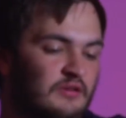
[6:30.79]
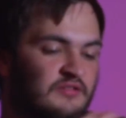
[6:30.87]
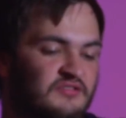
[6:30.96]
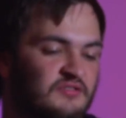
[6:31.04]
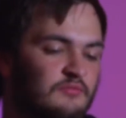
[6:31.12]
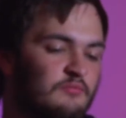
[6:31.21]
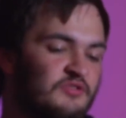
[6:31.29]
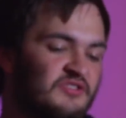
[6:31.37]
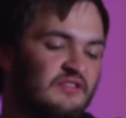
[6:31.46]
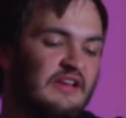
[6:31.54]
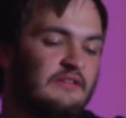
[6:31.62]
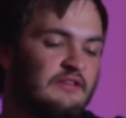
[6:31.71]

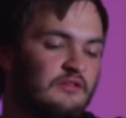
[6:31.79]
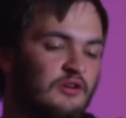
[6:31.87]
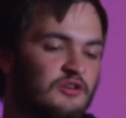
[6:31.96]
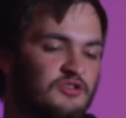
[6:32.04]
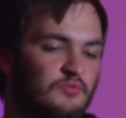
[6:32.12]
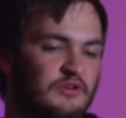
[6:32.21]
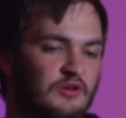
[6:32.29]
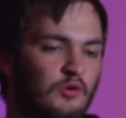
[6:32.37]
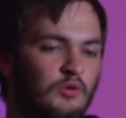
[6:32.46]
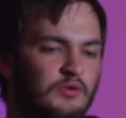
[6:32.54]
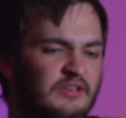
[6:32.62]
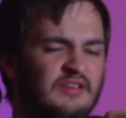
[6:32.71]
slightly larger when you're
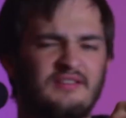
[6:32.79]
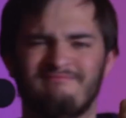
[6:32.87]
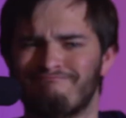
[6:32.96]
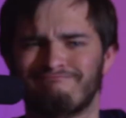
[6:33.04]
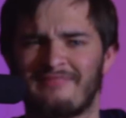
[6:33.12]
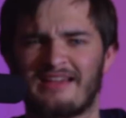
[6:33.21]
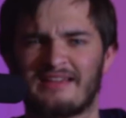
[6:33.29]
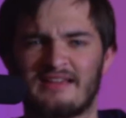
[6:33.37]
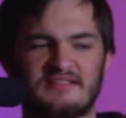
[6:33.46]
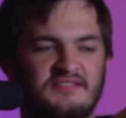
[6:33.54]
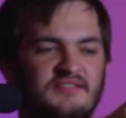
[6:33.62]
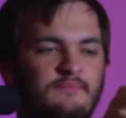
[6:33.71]
holding it, I
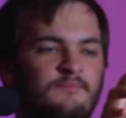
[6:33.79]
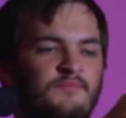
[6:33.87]
guess.